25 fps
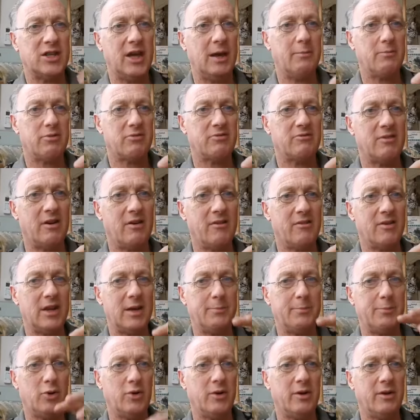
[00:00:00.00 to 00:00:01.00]

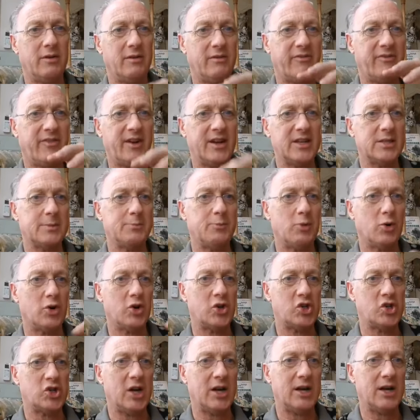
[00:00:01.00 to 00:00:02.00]
temporarily put in
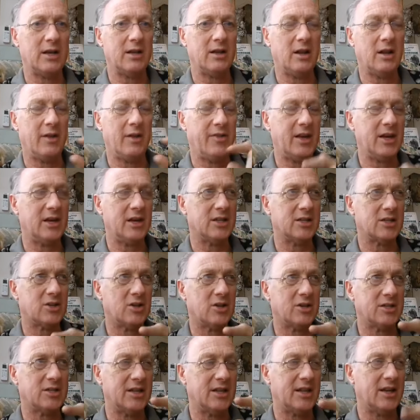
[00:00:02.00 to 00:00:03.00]
Facebook jail. I think it's
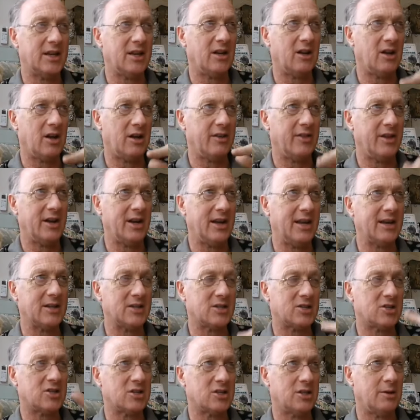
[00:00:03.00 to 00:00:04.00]
because they didn't like the
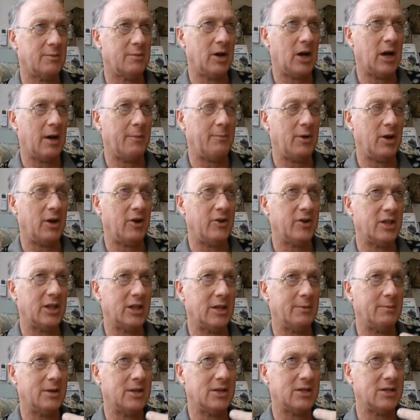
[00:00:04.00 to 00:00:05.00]
links because I'm
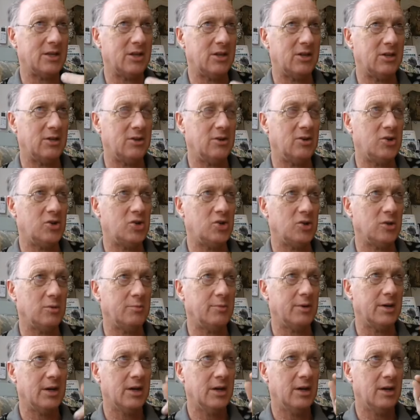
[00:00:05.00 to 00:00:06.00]
uploading them into
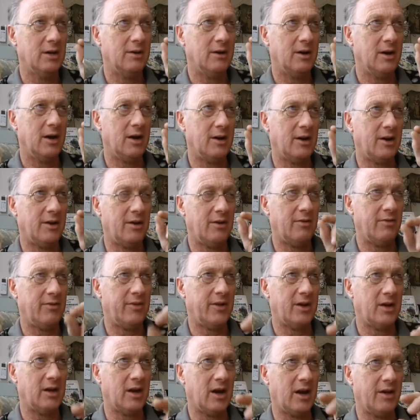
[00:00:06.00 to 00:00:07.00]
YouTube. And I don't
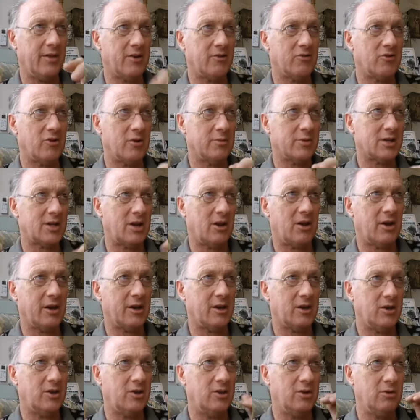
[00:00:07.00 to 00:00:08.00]
think other groups
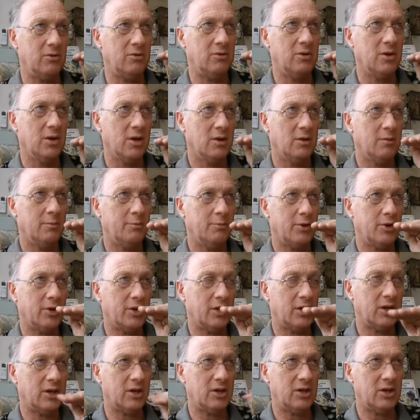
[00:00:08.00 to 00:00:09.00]
like you
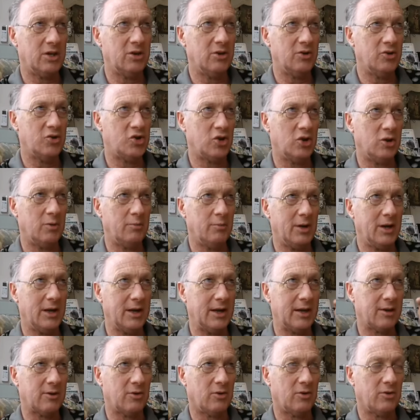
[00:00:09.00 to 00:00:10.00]
putting a YouTube
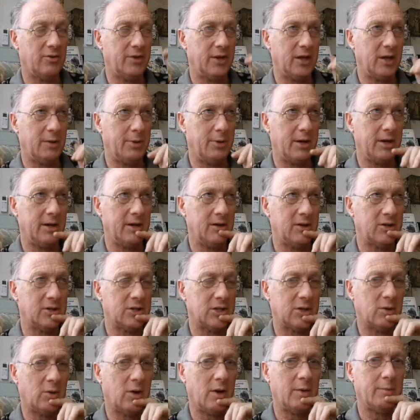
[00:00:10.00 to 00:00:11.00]
link on their page.
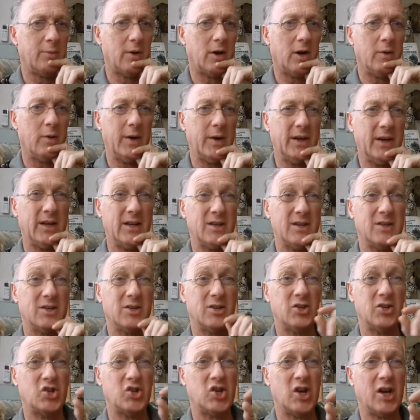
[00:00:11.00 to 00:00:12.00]
So I went
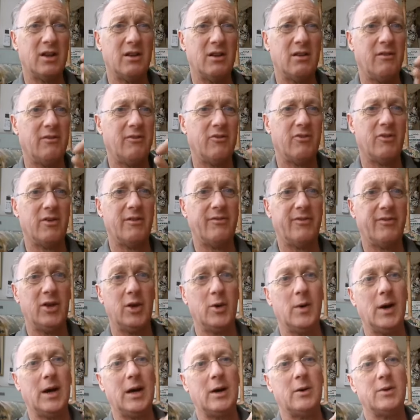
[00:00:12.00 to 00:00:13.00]
into jail for a
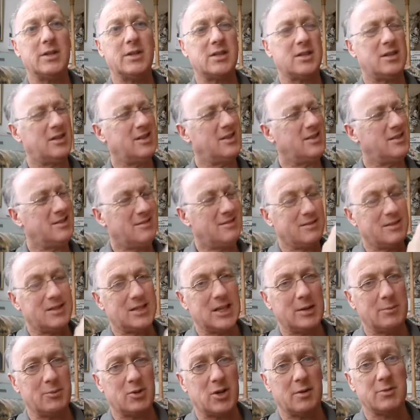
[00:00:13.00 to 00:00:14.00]
few hours, and
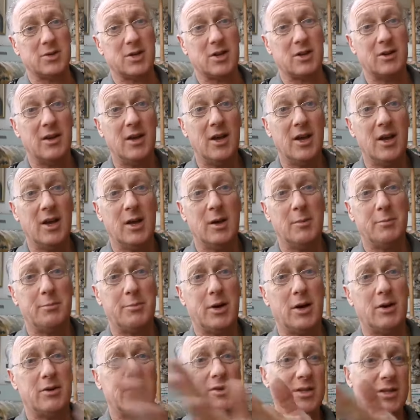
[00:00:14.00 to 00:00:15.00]
sometimes I
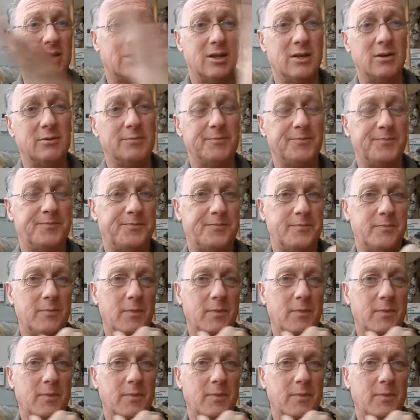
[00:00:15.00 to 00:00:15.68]
post in,